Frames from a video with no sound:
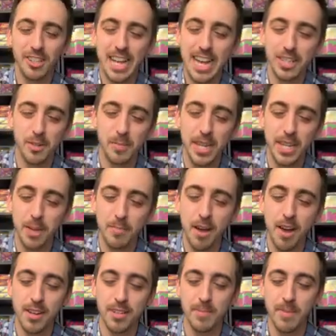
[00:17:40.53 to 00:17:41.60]
Last Pika
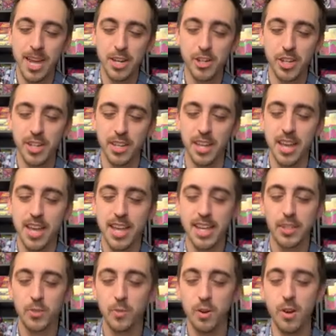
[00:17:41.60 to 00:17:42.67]
box magic?
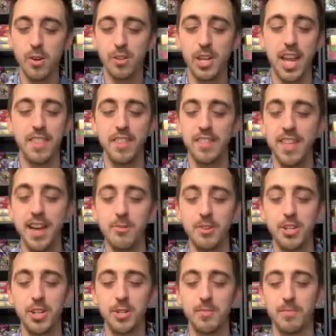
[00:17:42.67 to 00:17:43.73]
And then that one
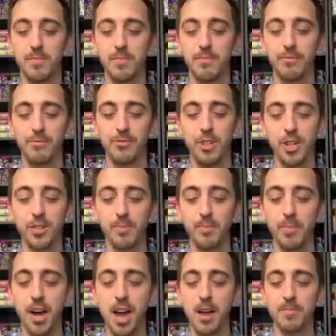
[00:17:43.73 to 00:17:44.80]
just
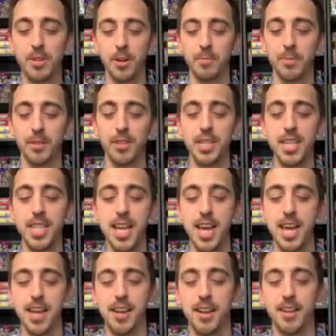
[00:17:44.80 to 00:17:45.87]
popped open. Look at
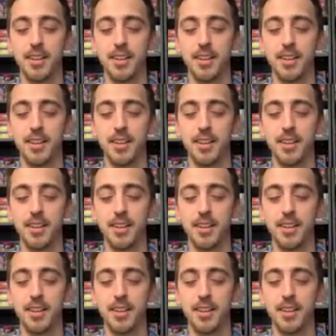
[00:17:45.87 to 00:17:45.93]
that.